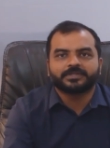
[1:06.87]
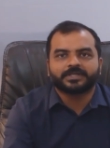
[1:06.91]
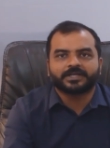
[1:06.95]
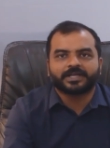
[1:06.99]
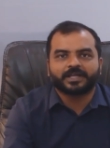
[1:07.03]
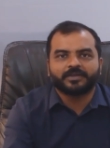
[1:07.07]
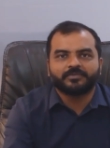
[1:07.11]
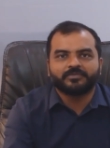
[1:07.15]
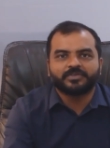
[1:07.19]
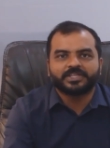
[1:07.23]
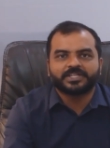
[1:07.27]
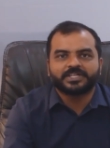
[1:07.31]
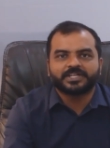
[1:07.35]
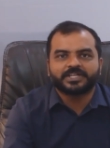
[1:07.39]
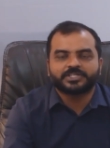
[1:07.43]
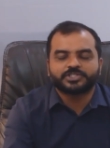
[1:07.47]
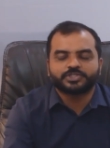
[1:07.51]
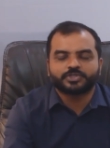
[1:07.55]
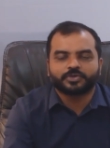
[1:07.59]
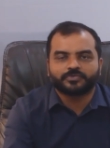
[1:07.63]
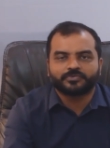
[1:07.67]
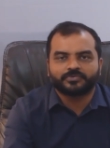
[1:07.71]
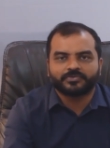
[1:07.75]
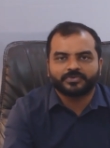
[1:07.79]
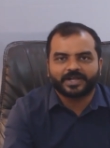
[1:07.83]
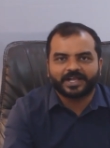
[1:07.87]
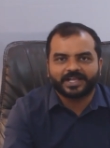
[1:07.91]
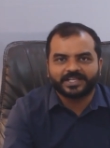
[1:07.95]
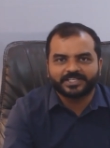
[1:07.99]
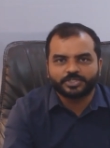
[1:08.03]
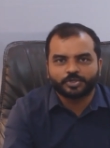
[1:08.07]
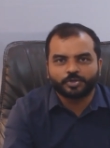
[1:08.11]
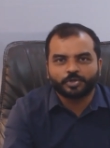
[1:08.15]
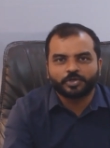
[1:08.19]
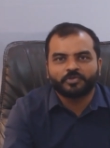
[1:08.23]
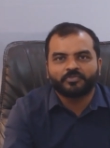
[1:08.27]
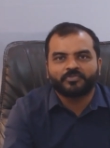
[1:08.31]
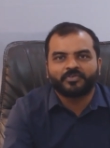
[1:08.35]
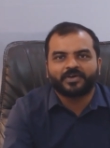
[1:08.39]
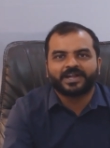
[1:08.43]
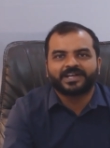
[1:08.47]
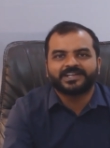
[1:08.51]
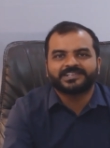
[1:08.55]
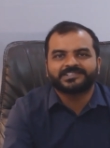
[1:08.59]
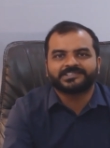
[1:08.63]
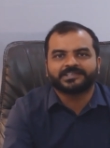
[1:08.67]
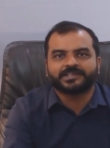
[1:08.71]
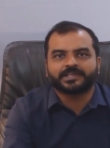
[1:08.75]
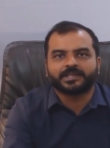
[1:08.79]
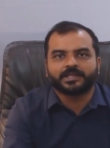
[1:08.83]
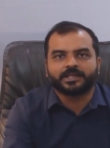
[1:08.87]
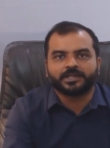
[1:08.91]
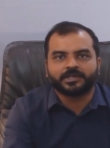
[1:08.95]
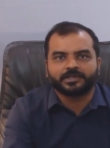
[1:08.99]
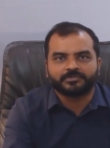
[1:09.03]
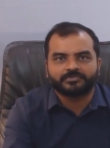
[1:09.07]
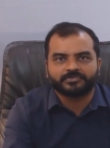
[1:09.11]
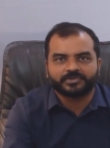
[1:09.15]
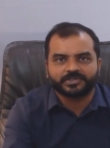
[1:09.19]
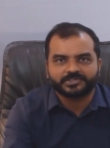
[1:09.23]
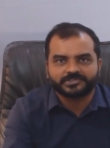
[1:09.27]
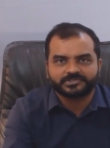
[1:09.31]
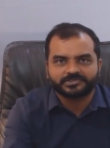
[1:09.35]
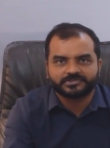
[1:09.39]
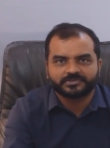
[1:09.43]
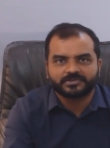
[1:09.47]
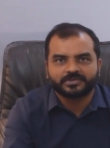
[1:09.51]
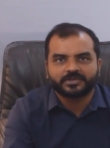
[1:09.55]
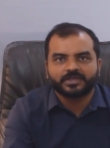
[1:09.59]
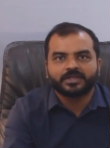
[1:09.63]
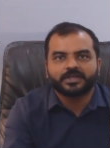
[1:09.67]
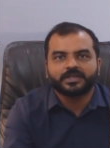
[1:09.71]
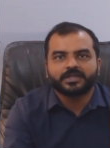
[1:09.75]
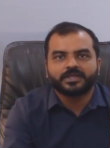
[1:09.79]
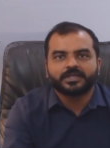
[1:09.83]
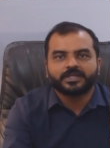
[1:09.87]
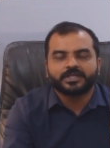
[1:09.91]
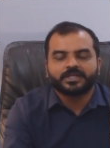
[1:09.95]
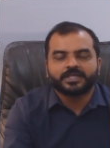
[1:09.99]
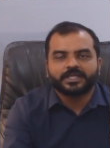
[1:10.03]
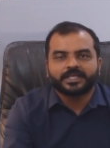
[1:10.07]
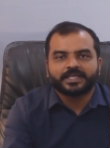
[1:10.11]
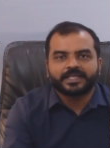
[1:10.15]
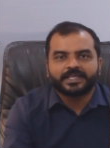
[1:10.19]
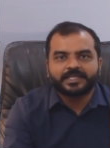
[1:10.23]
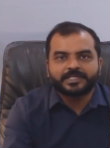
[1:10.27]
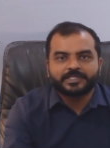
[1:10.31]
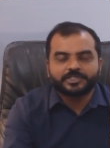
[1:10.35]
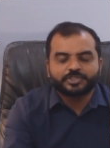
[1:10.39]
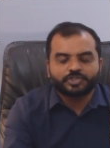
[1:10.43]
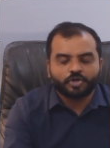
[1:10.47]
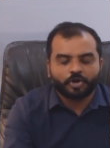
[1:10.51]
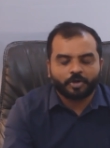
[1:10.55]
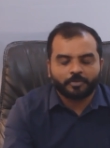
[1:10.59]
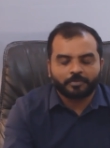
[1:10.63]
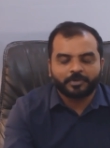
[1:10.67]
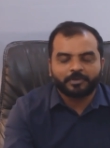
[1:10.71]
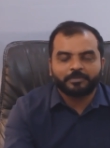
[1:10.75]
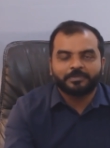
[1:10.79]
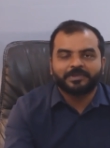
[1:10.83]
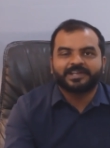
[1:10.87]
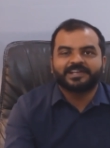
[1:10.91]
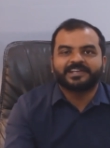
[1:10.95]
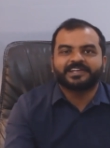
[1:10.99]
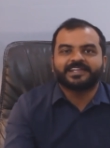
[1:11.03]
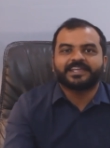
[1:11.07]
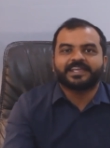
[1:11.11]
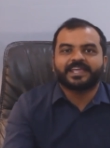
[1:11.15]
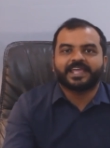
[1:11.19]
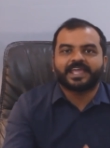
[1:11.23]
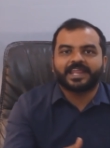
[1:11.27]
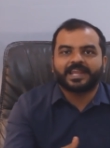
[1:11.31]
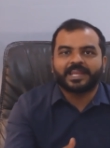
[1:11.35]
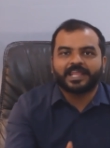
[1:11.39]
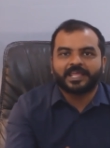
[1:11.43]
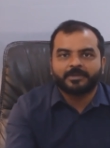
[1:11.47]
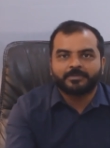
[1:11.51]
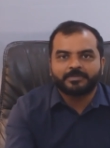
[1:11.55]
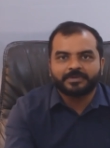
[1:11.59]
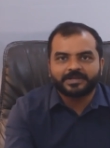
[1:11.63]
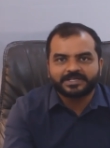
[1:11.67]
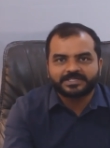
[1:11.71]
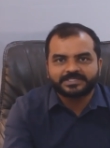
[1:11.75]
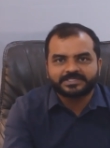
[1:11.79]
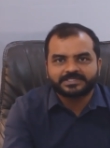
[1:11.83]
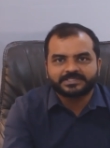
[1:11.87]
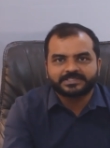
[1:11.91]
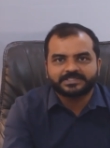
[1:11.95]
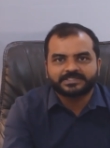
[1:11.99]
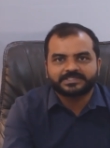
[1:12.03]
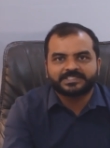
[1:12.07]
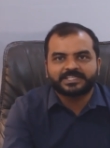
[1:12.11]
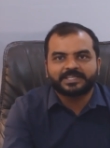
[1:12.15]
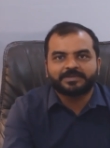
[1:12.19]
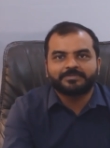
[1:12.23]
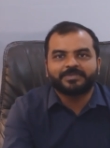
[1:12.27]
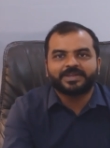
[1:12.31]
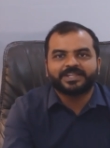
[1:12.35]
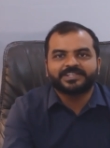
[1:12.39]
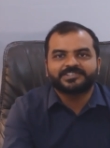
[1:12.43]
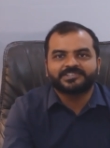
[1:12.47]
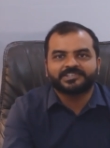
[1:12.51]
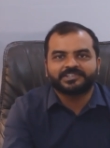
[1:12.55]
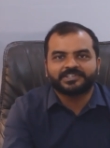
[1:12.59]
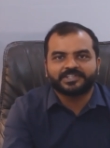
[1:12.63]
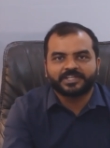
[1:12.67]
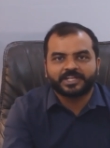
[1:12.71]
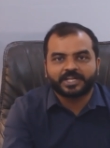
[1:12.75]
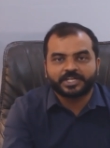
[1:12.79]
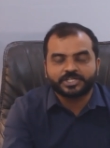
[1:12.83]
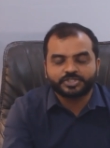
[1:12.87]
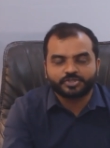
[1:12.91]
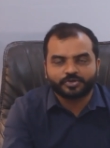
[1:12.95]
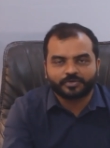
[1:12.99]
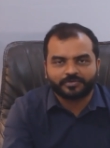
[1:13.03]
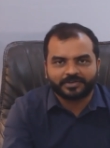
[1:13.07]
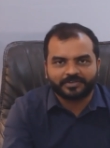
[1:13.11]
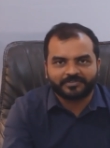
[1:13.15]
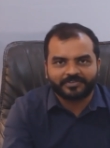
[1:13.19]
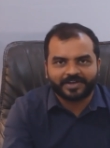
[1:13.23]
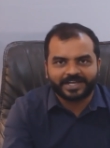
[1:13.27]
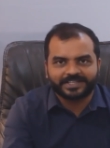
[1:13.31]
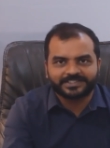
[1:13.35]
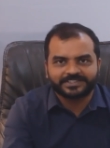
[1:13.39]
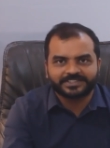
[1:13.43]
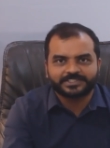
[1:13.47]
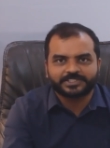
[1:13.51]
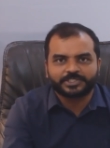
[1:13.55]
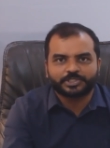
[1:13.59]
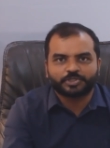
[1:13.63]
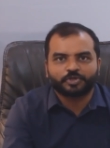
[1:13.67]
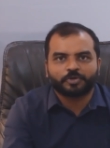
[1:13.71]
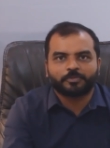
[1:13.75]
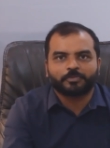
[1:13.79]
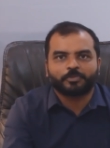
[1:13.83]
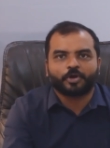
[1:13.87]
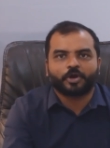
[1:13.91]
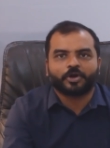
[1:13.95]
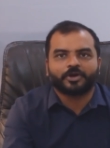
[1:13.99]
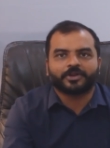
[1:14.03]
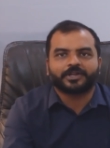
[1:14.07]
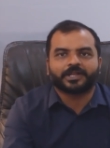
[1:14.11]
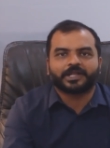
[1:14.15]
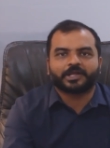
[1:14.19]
the convenience of a unified single interface. Interoperability enables seamless integration of devices into a broader